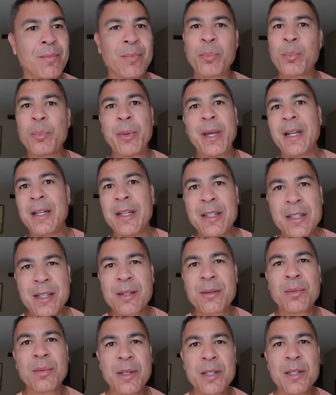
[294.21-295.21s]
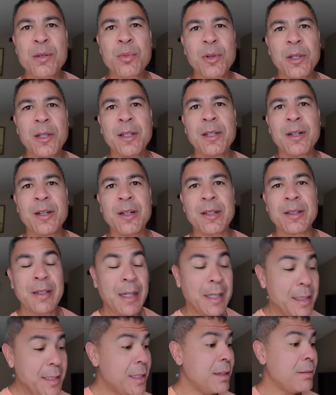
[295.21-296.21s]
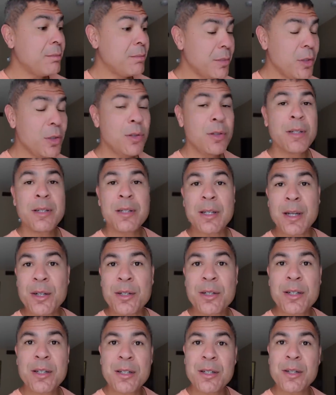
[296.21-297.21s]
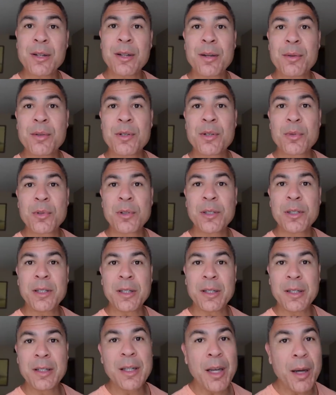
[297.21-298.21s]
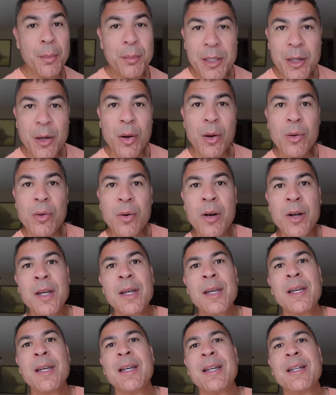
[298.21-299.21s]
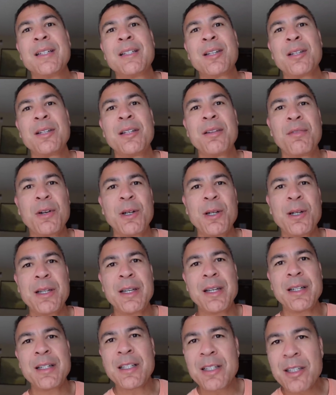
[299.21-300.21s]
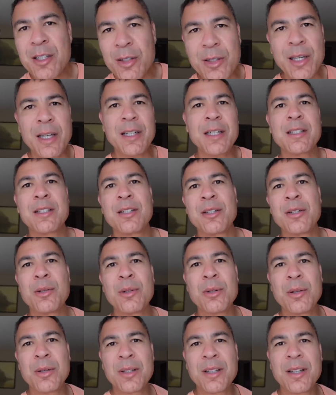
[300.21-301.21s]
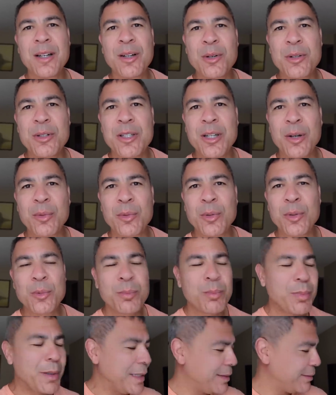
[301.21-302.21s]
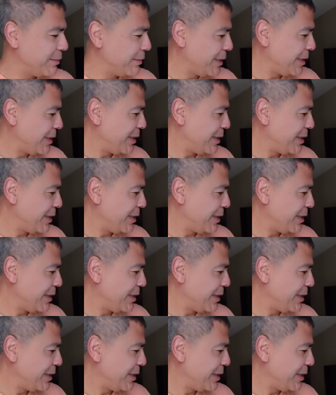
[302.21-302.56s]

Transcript: man, it's really long. I did use a Celsius, so that was really good. Helped me go until the very end, until getting to the hotel room, but